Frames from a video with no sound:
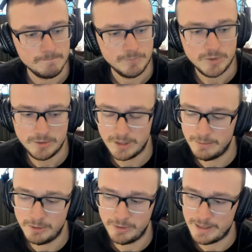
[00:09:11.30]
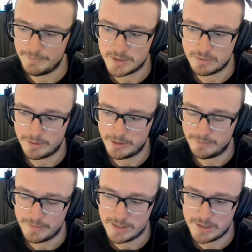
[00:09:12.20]
Dude, I'm going to wrap this one
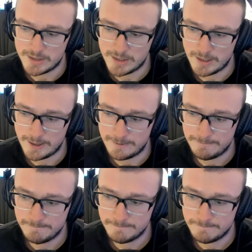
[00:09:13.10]
up. That's insane.